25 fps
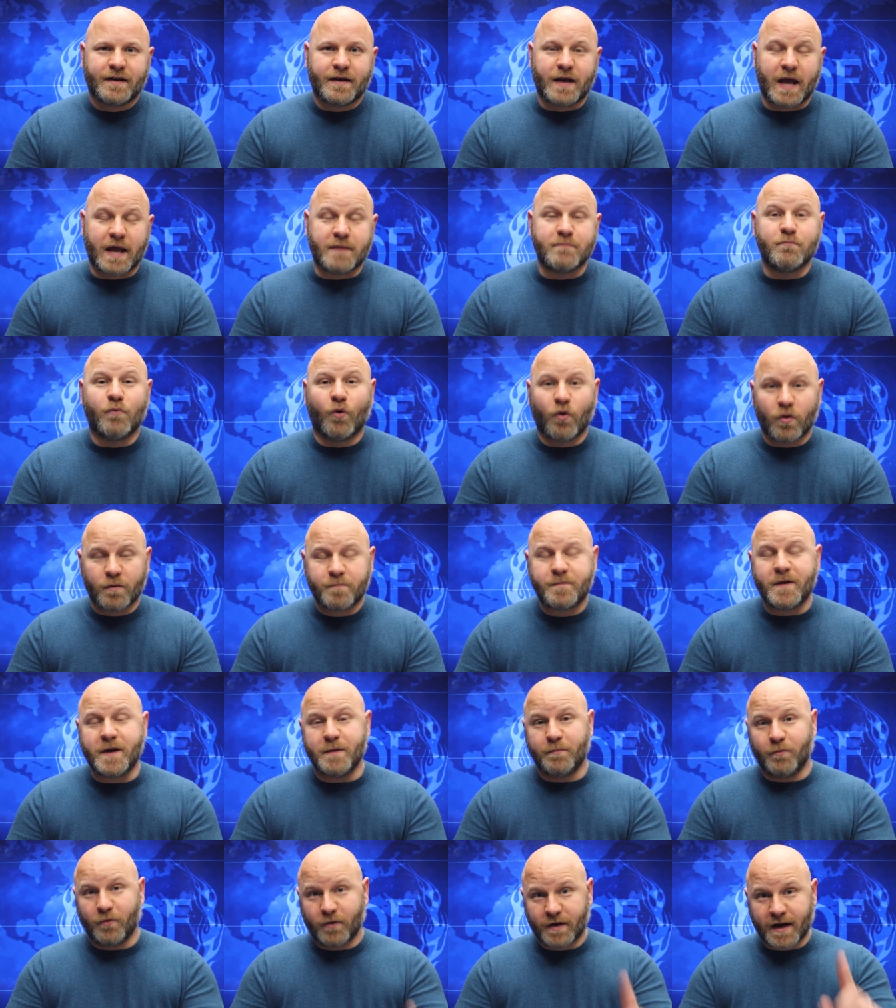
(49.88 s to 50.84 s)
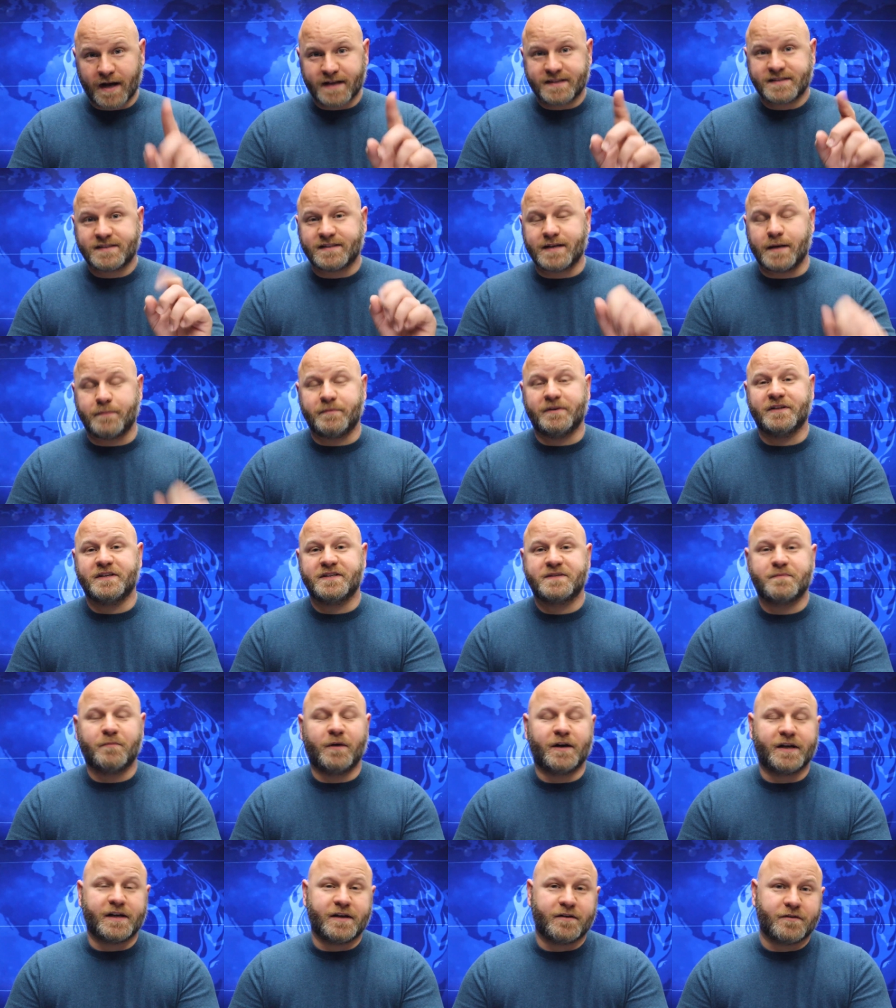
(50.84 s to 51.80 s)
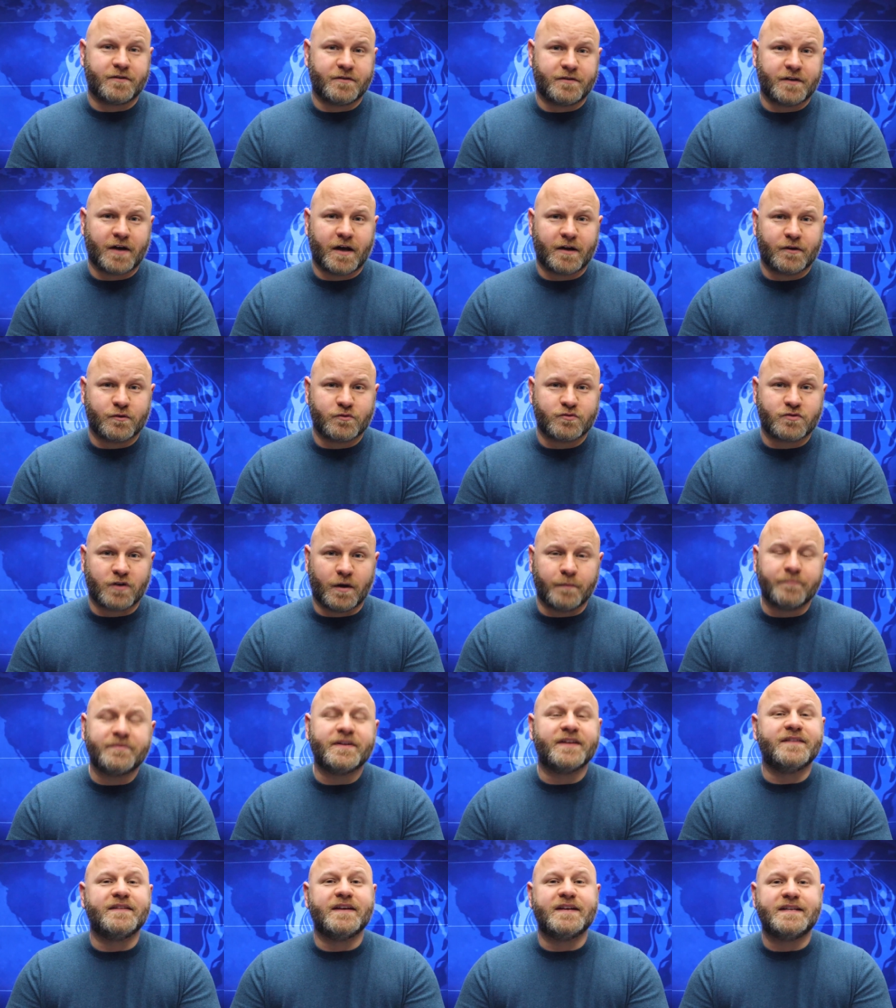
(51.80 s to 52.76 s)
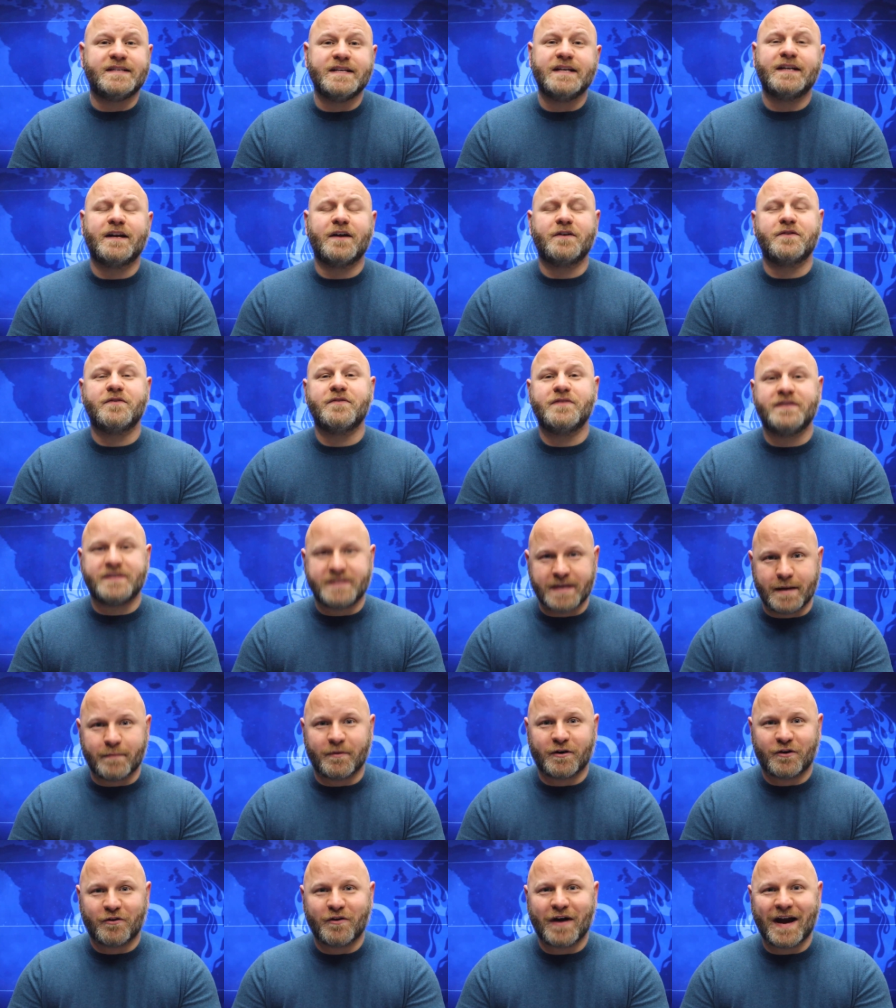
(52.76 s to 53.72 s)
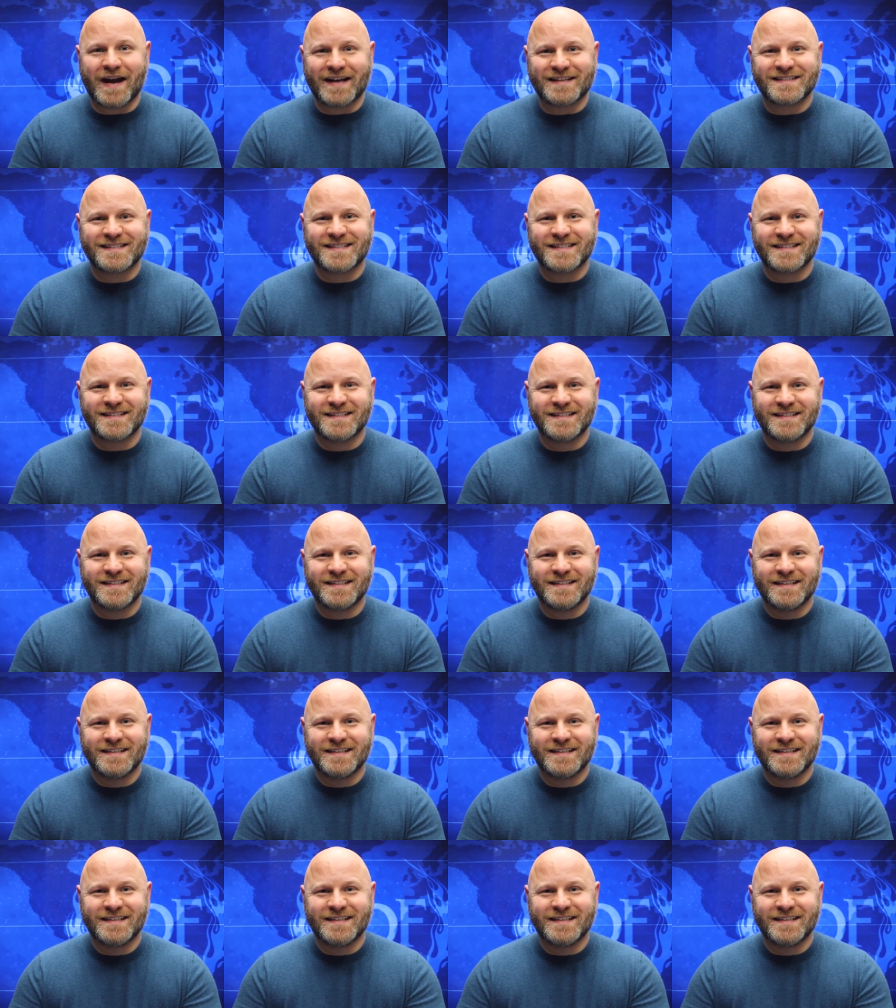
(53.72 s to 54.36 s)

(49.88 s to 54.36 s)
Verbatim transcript: and more people got stimulus money under Donald Trump than they did under the Democrats.